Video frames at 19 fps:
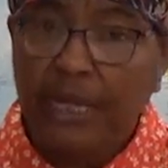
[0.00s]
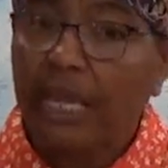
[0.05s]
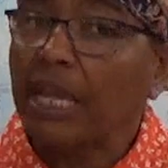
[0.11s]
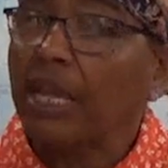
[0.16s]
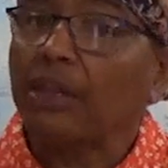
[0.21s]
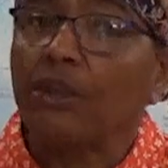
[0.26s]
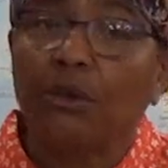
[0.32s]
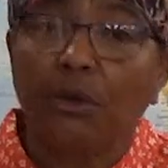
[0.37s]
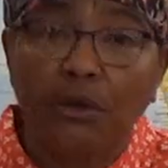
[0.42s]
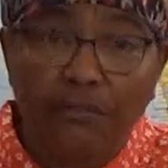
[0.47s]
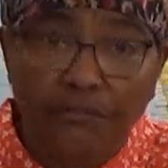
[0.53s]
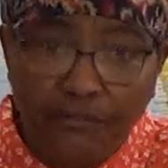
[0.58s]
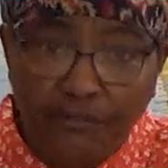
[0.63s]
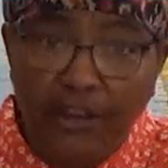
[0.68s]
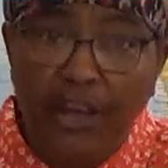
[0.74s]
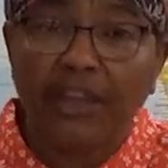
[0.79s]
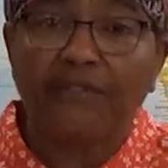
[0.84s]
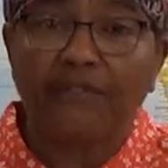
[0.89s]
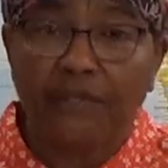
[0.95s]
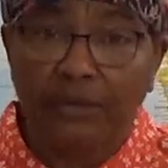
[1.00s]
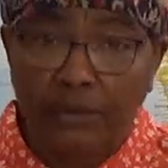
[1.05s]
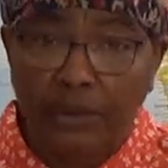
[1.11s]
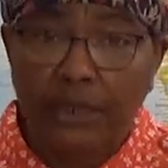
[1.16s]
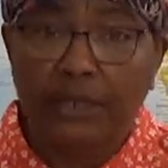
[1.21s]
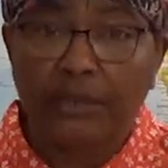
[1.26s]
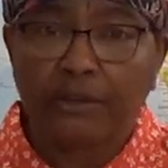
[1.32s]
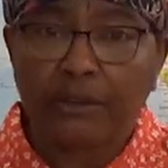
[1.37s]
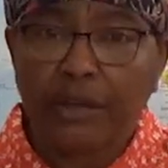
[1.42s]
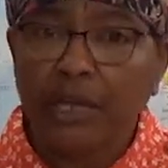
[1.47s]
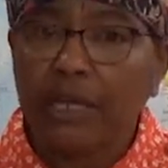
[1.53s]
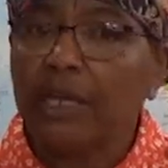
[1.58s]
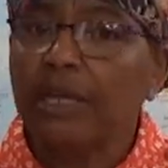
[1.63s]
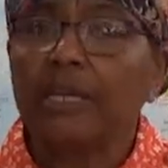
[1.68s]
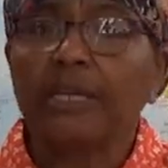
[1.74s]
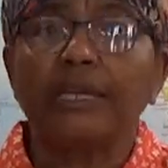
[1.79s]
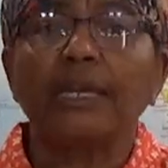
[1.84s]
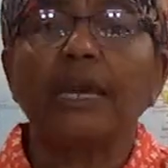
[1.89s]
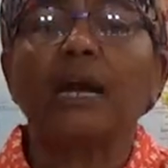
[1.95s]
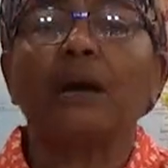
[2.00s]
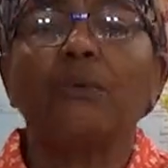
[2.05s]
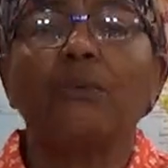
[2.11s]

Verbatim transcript: in your faithfulness, Yah